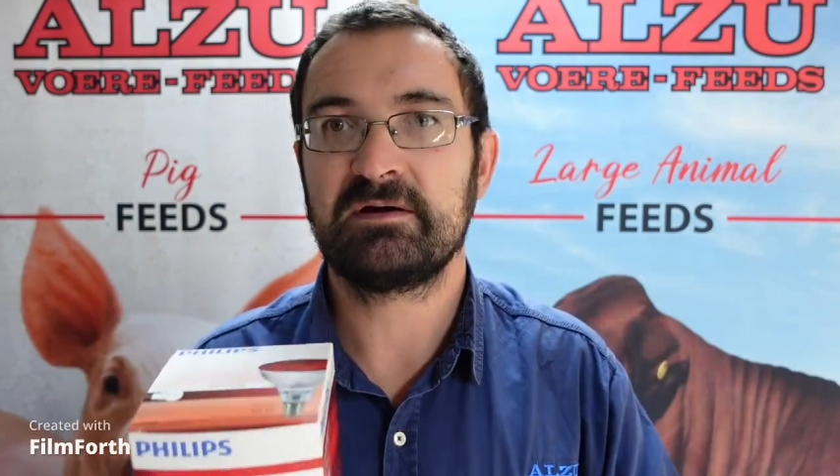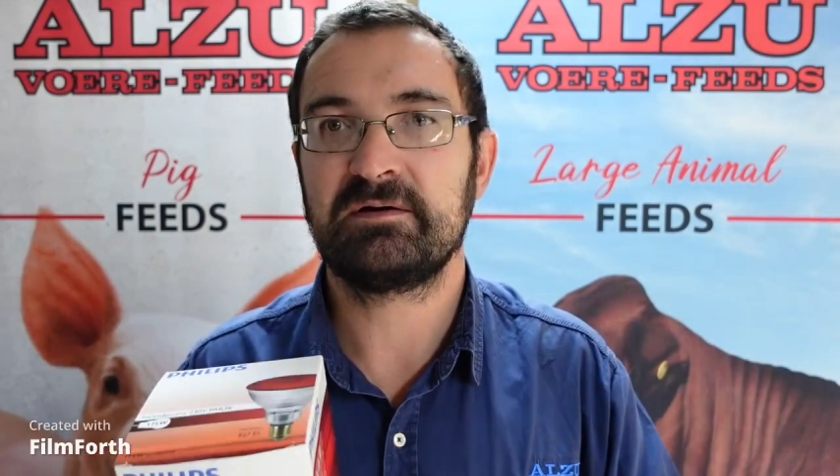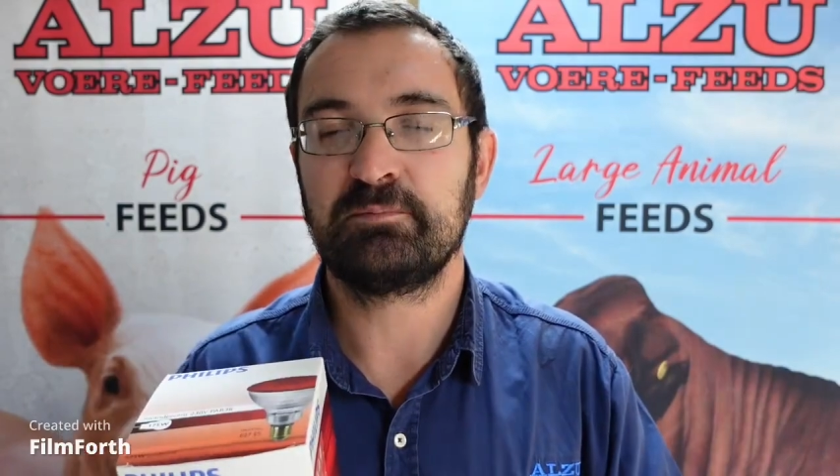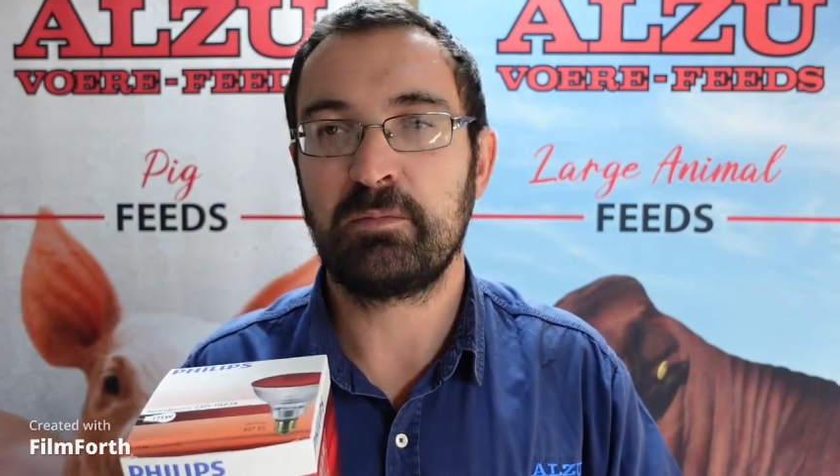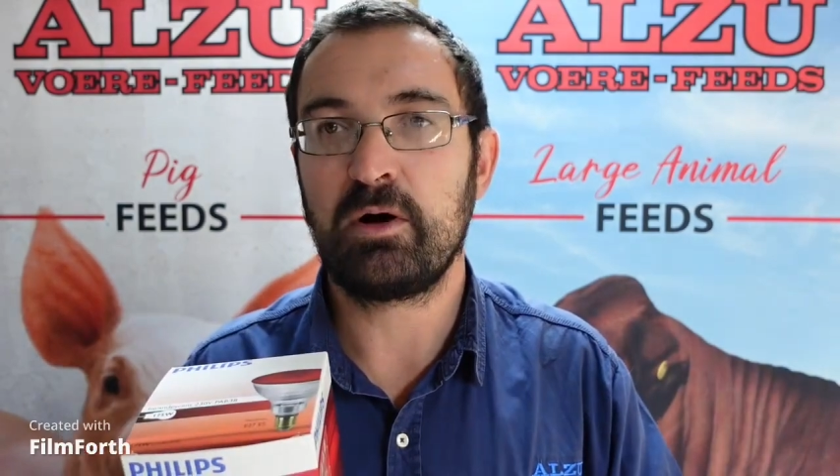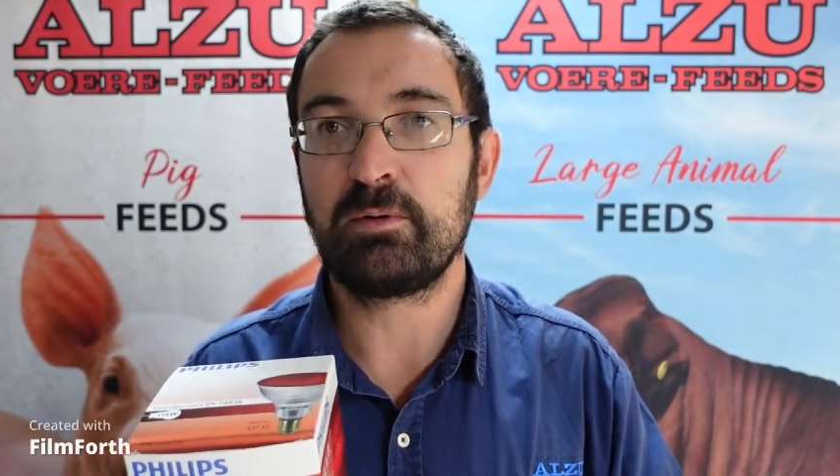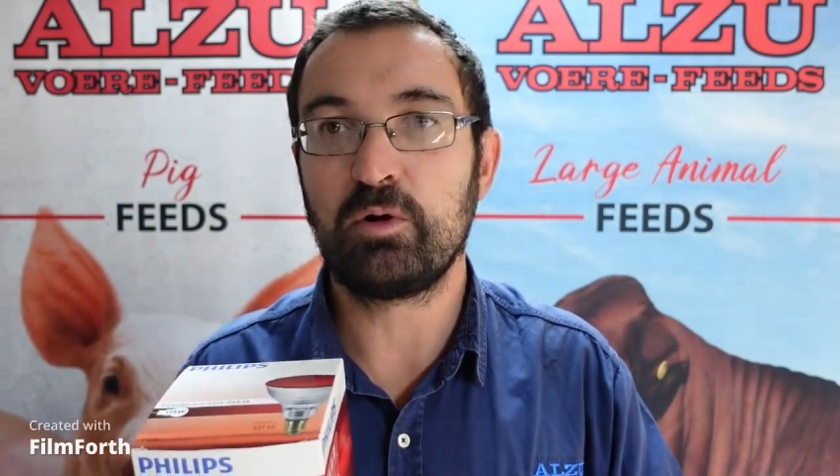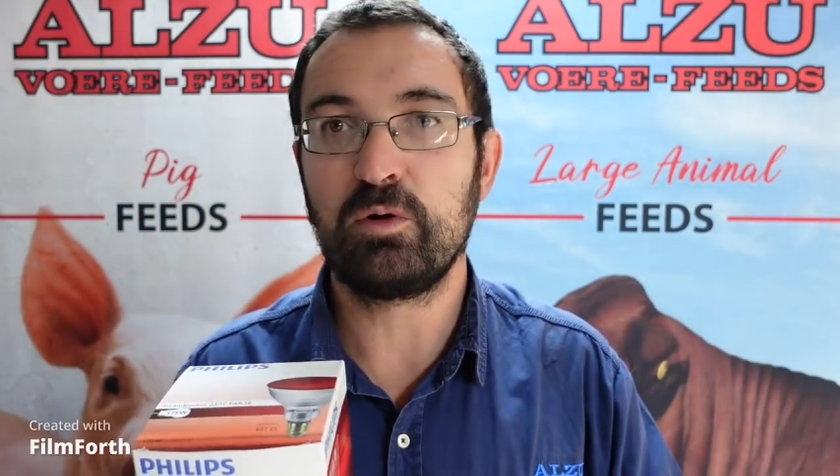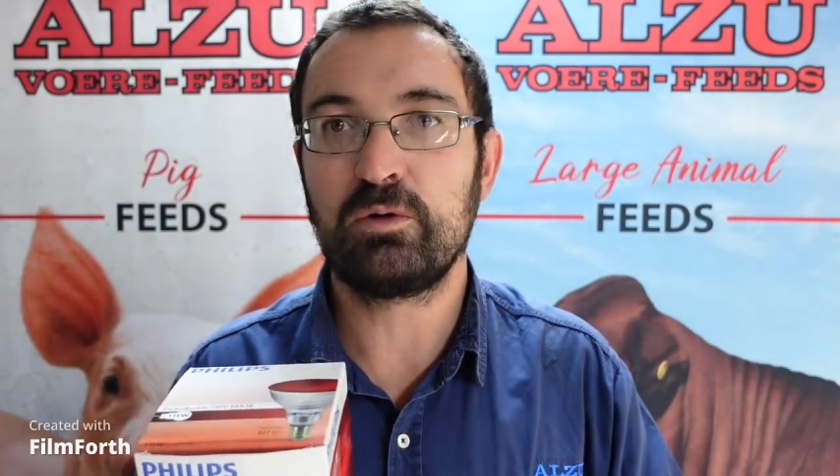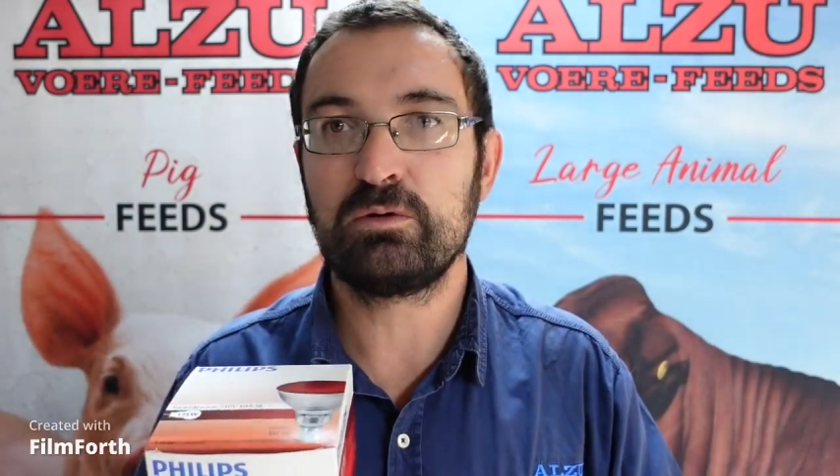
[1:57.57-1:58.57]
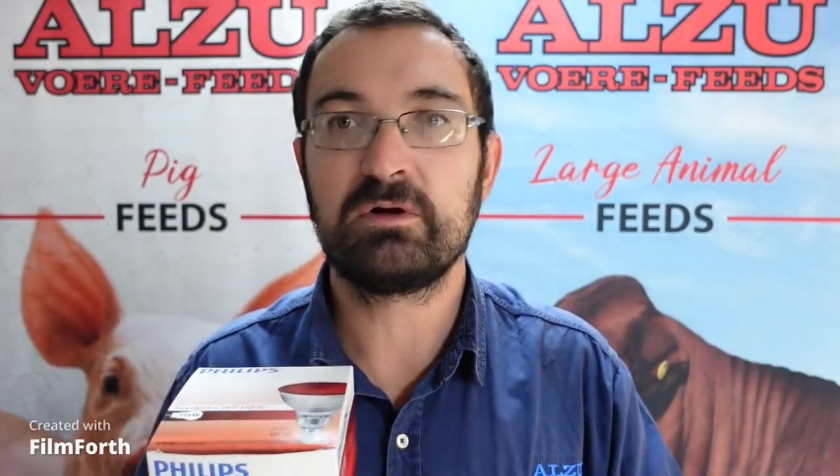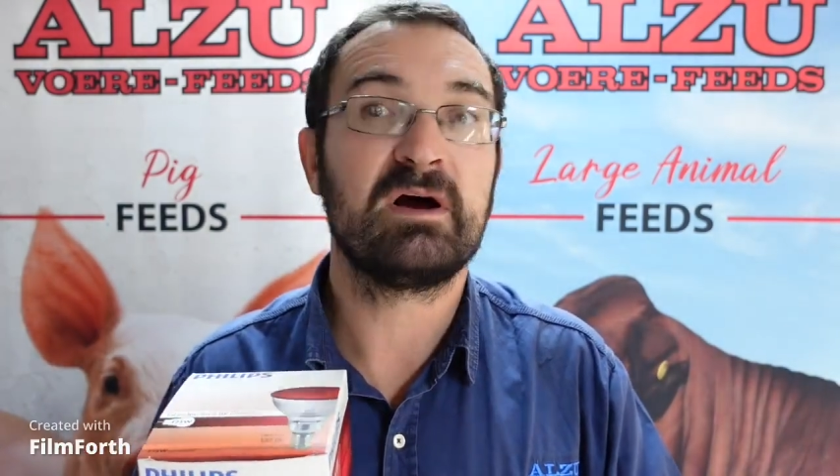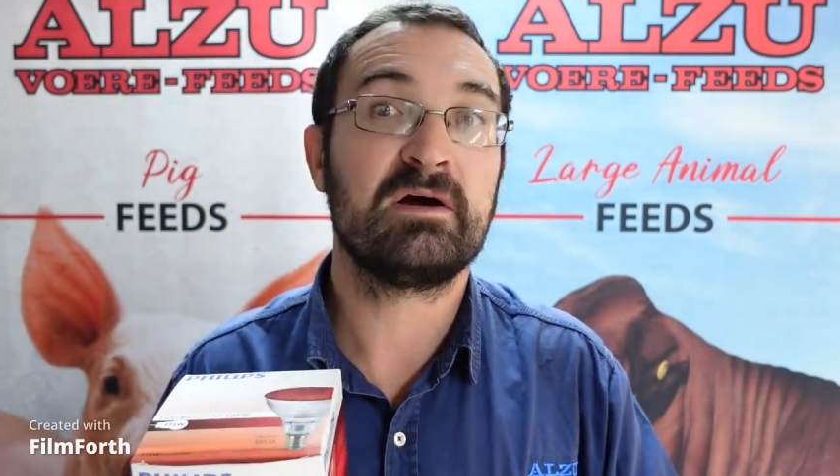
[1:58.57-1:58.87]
Marble Hall,